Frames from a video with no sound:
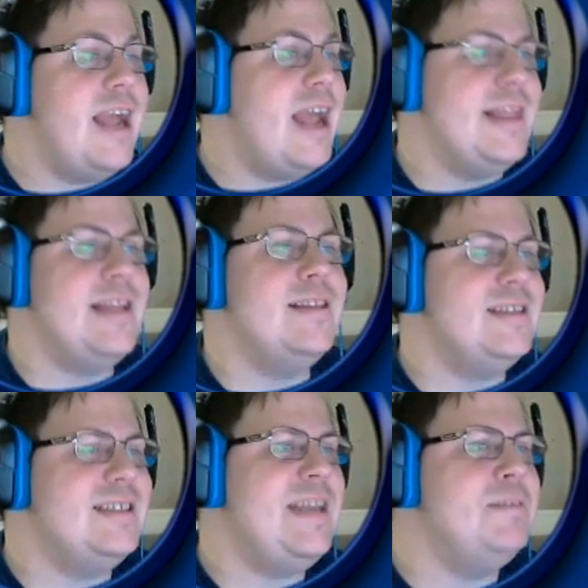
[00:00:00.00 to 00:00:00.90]
I think that's
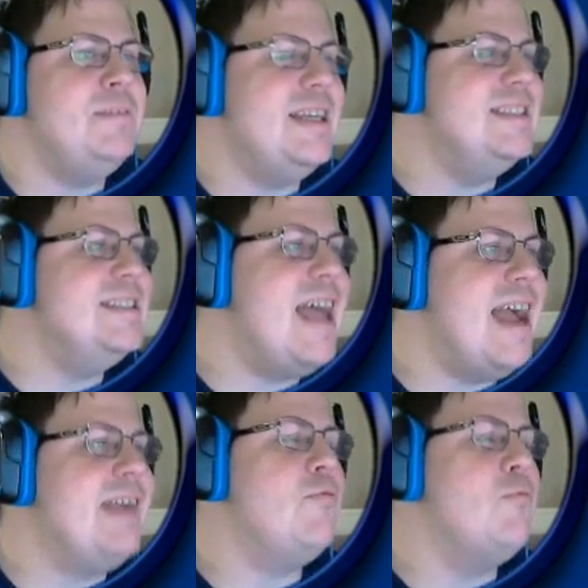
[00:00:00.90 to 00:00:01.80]
the
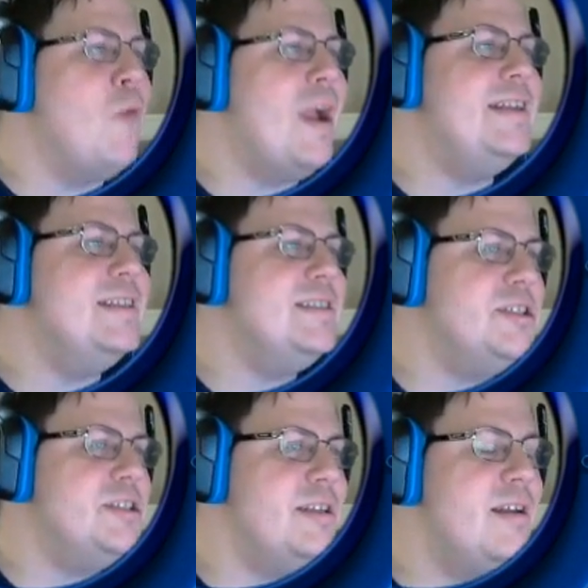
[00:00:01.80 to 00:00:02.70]
exact right decision.